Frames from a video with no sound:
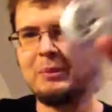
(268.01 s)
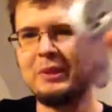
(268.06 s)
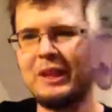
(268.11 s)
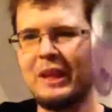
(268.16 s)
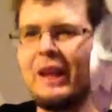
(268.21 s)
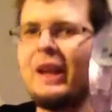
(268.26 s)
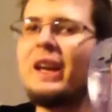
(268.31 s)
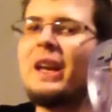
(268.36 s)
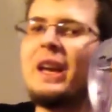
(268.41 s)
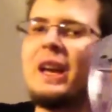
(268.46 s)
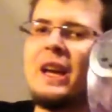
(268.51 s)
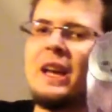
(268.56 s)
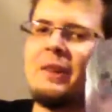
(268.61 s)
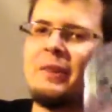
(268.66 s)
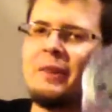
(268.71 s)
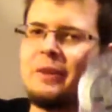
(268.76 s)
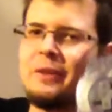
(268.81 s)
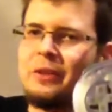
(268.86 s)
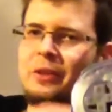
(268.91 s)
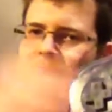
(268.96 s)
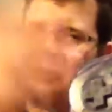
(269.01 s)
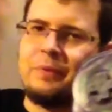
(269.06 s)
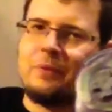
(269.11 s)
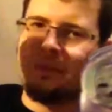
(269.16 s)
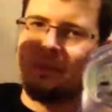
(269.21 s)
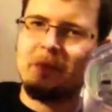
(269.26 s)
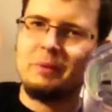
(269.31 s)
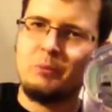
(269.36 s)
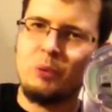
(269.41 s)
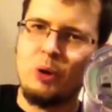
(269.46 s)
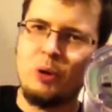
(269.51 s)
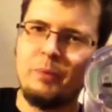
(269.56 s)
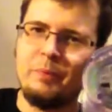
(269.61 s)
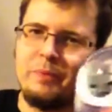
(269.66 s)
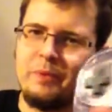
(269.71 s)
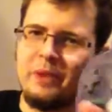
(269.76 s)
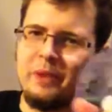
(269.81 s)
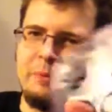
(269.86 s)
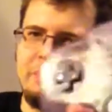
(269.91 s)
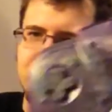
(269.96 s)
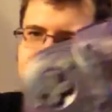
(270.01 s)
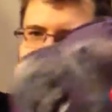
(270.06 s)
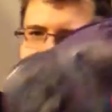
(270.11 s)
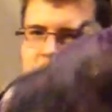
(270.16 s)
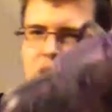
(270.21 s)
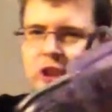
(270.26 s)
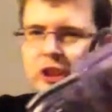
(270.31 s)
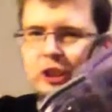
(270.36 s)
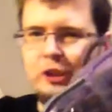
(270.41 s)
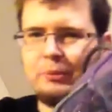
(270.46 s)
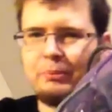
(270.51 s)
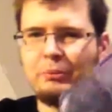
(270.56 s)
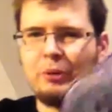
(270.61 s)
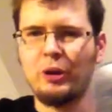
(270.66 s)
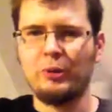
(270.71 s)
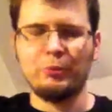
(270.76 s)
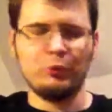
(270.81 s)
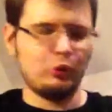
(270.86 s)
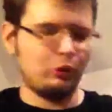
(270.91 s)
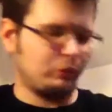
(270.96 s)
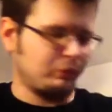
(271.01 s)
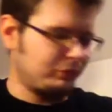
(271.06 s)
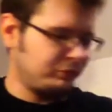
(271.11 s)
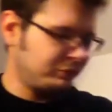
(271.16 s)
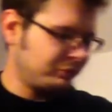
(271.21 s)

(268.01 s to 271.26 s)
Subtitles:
But yeah, anyway, so boom, the clear purple.